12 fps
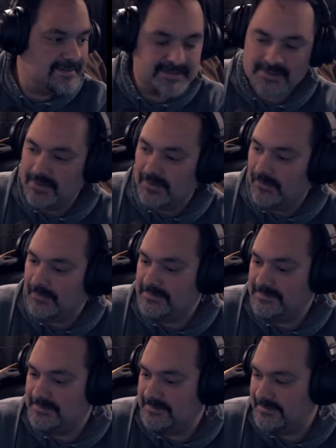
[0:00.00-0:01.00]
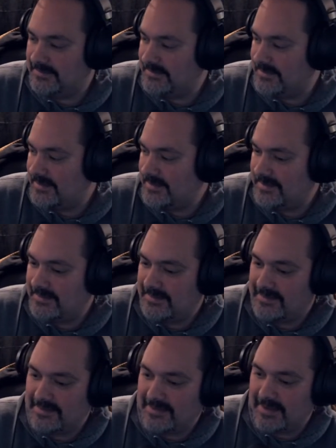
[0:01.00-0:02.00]
So
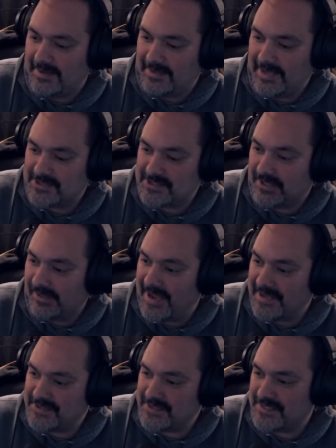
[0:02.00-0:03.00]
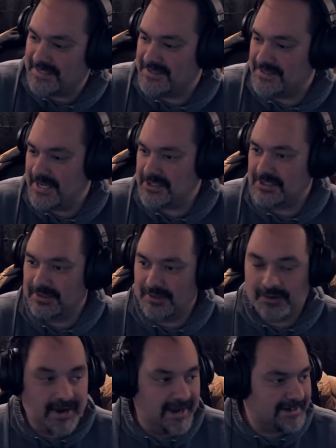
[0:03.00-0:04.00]
I guess class is in session,
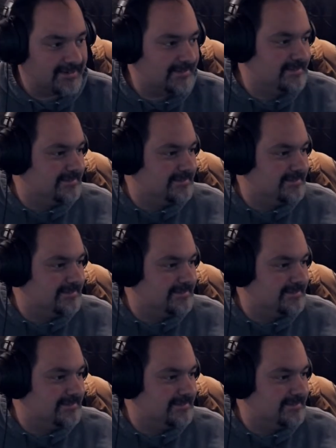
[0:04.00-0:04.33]
correct?